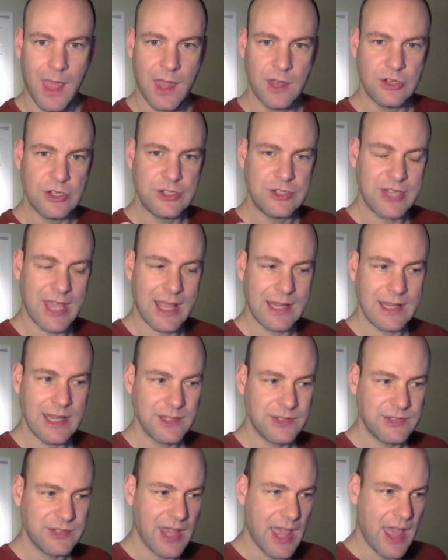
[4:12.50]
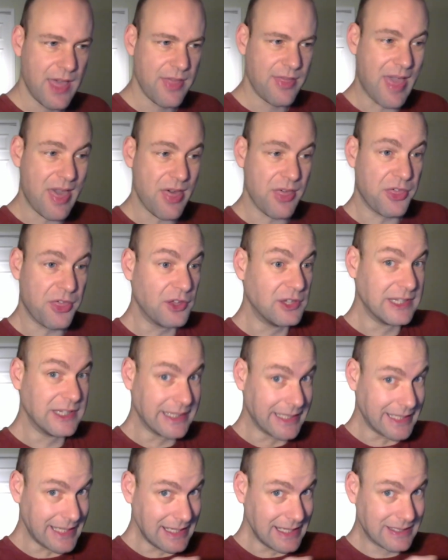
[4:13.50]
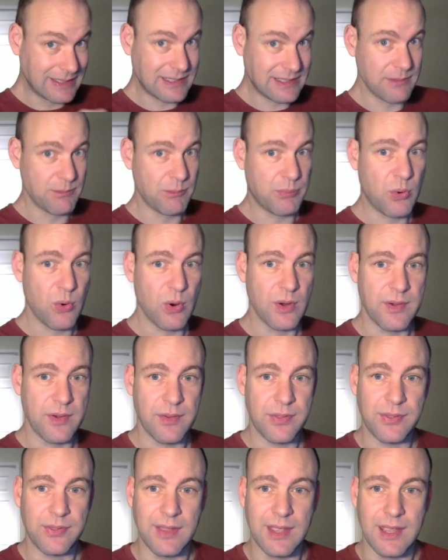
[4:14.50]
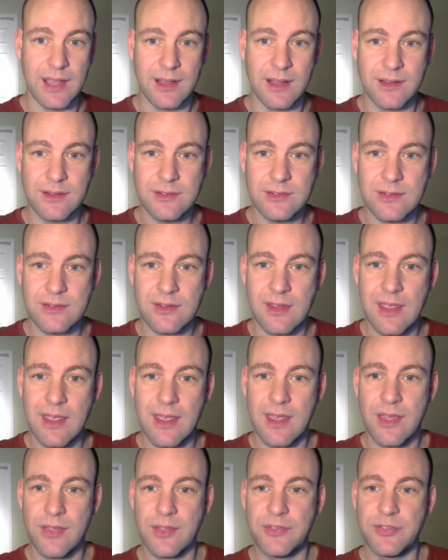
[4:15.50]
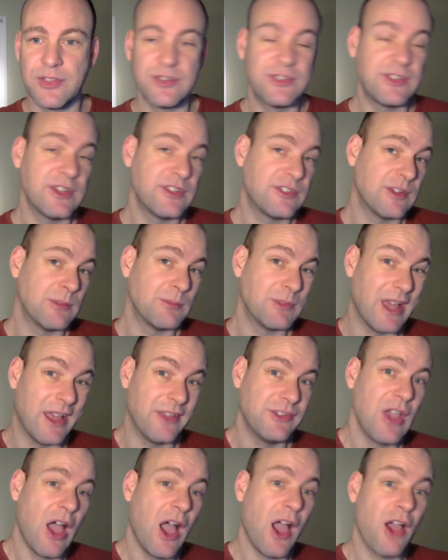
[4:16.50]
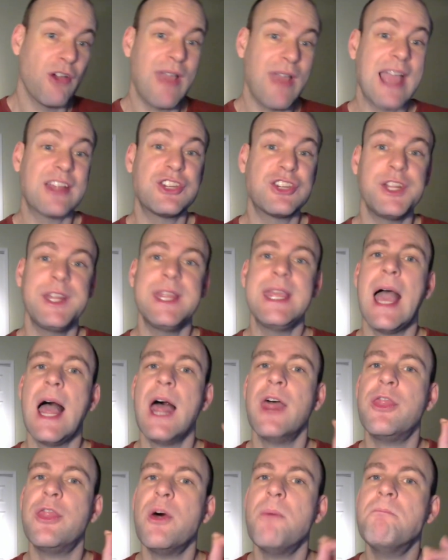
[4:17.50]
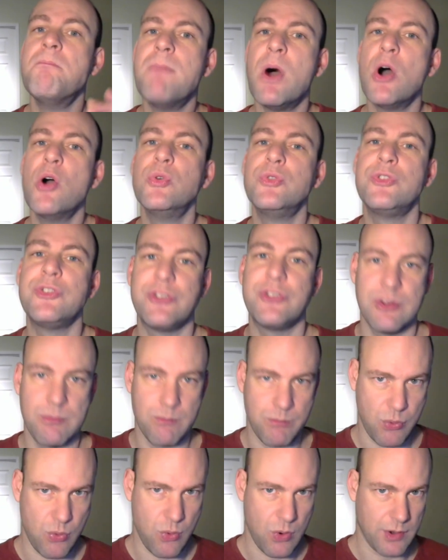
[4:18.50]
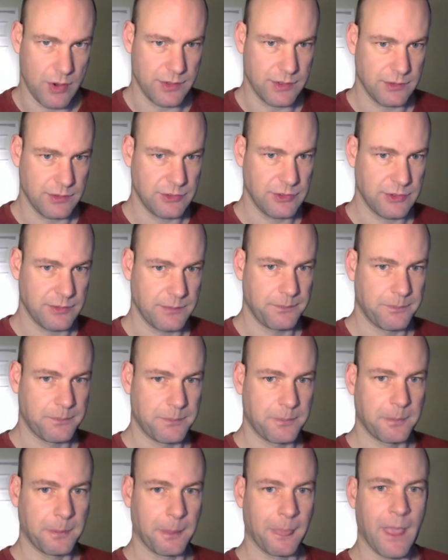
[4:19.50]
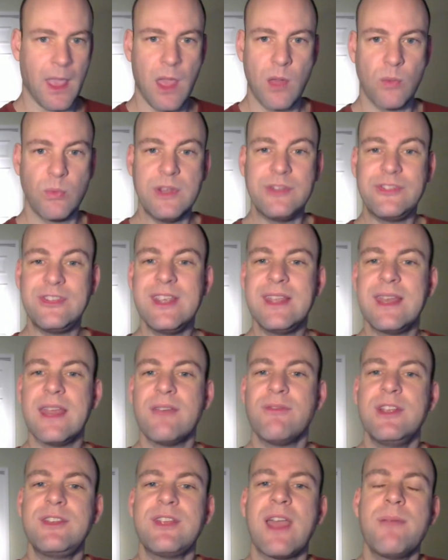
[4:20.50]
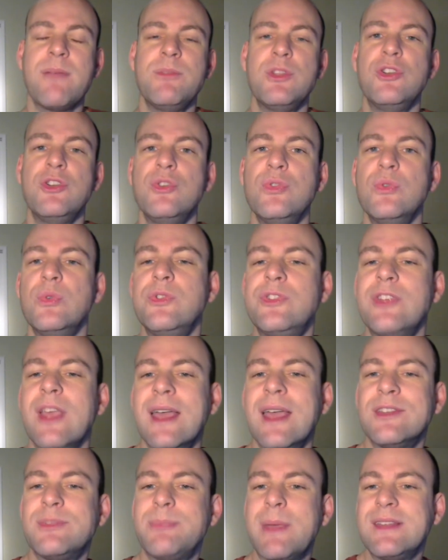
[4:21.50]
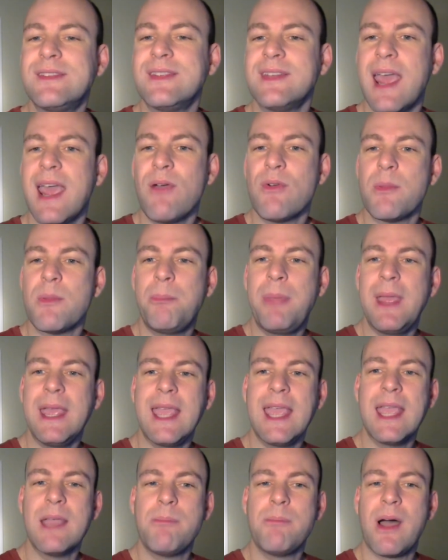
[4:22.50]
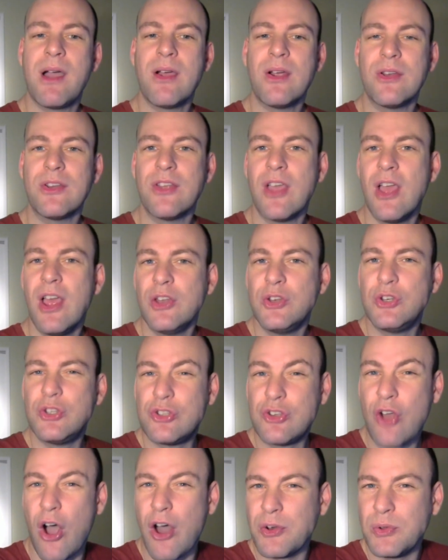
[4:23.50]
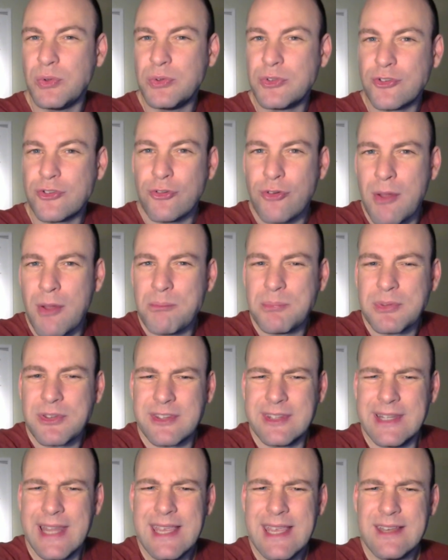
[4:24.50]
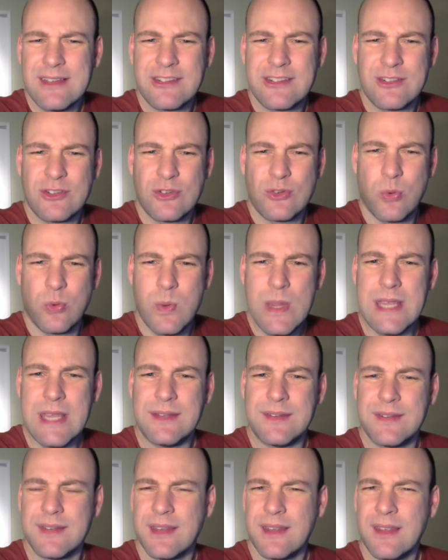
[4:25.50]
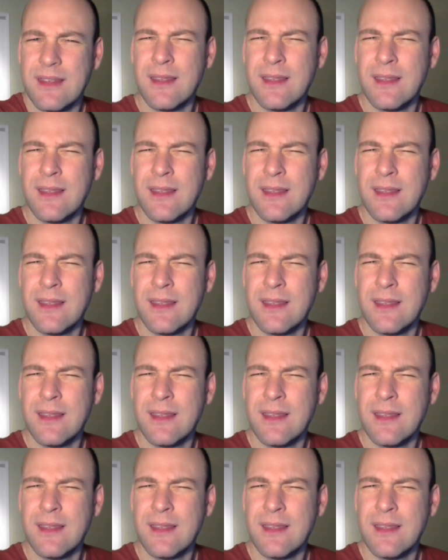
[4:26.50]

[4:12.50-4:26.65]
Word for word: to tell us that the least important things that the system does are actually the most important. We see it every time the news spends an hour picking apart Donald Trump's latest tweet.